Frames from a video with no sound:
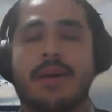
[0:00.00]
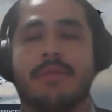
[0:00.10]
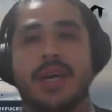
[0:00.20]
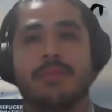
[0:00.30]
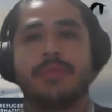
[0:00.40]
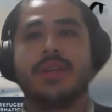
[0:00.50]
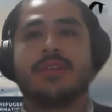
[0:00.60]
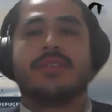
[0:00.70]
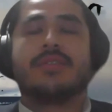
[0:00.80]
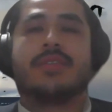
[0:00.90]
that
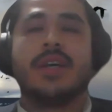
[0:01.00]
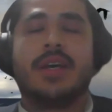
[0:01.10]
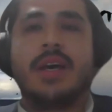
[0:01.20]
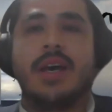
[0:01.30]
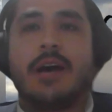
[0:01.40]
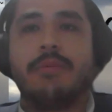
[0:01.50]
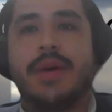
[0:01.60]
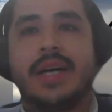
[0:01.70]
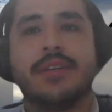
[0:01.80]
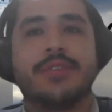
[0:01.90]
brings our
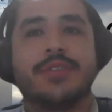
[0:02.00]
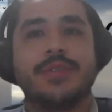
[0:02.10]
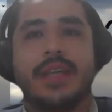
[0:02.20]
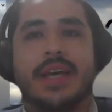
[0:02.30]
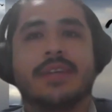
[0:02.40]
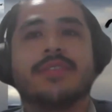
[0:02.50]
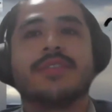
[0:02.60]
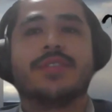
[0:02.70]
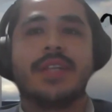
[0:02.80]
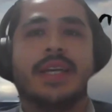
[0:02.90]
panel to the end
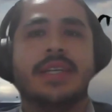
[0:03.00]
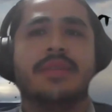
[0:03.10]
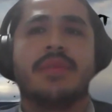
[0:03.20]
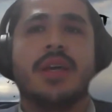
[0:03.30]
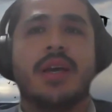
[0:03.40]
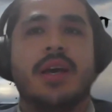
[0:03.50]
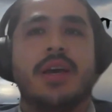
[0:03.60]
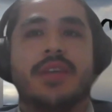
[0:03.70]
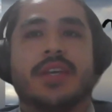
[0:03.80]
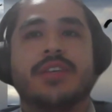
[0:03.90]
today.
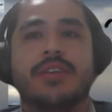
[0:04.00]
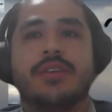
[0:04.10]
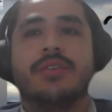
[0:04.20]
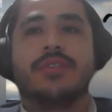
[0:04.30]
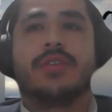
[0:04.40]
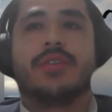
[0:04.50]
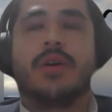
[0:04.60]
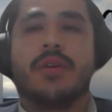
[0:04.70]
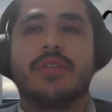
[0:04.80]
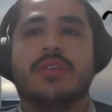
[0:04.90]
Thank you to the
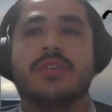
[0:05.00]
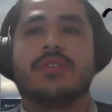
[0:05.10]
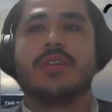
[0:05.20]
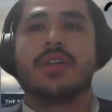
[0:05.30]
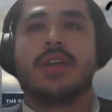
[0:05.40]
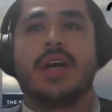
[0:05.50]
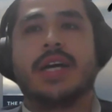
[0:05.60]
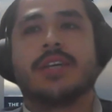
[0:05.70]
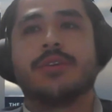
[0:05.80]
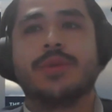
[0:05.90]
authors, Guy
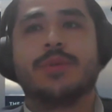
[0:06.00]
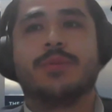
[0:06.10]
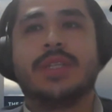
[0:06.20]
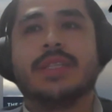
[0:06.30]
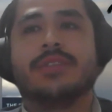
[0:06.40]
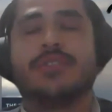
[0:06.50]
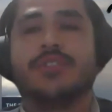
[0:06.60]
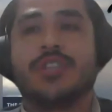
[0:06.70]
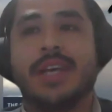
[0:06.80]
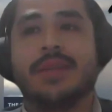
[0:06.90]
Goodwin-Gill,
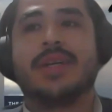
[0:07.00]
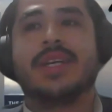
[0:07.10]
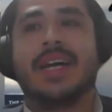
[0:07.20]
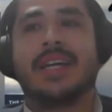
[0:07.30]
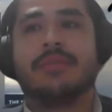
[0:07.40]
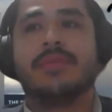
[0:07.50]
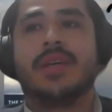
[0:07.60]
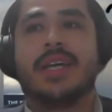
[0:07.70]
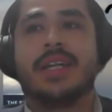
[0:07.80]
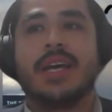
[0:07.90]
Jane McAdam,
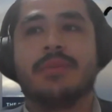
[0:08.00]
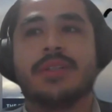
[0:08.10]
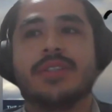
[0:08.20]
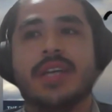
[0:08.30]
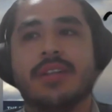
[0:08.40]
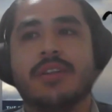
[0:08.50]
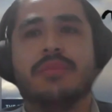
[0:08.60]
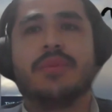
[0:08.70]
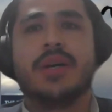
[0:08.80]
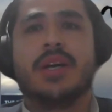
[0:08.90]
and Emma Dunlop,